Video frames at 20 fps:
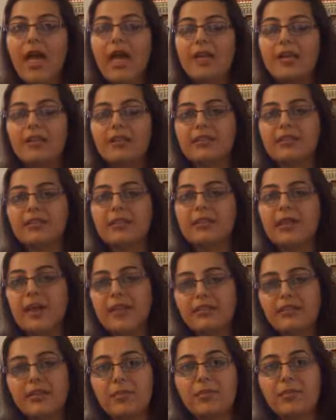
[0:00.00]
And the
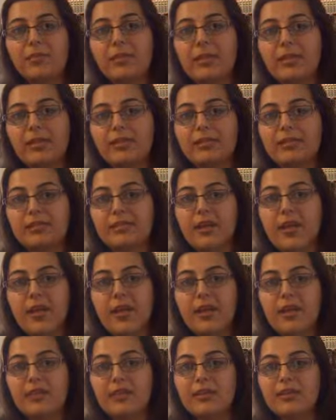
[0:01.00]
concept was
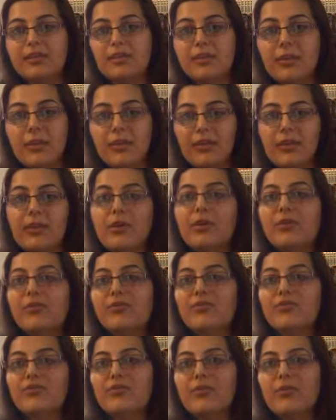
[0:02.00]

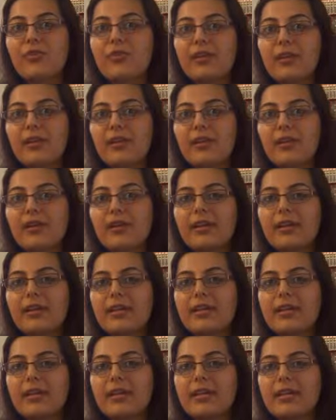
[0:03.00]
kimono for
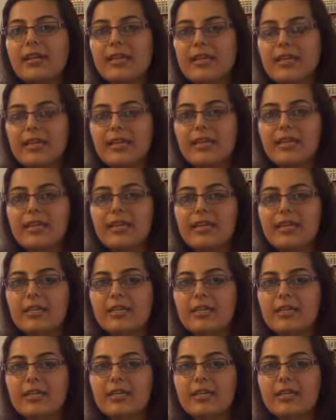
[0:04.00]

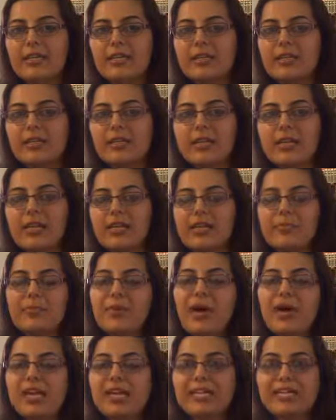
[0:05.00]
any
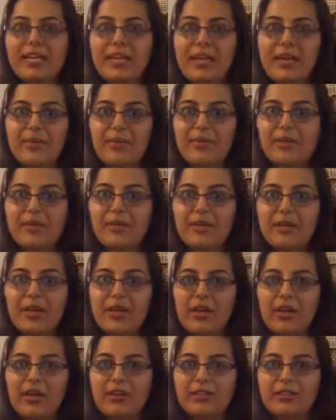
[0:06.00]
body type.
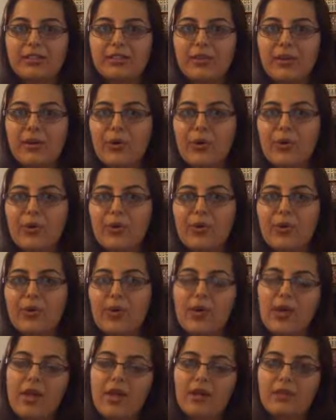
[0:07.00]
So
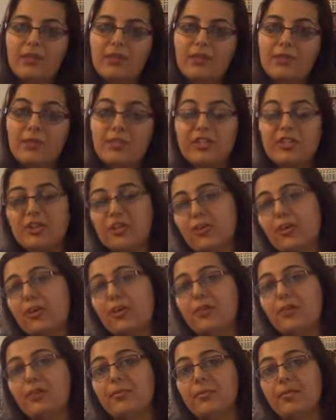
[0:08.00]
you could be
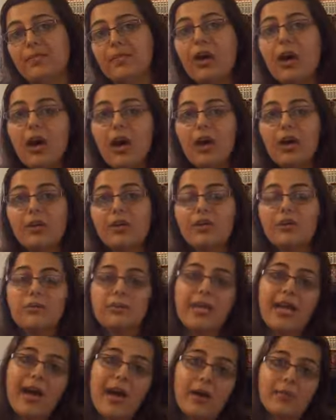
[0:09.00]
short, you could be tall, you could
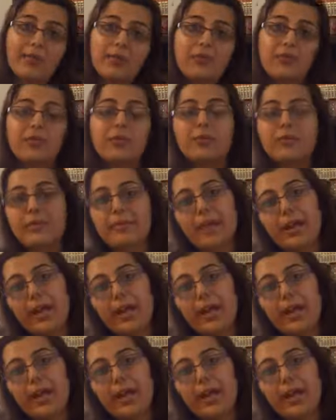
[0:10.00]
be apple, you could be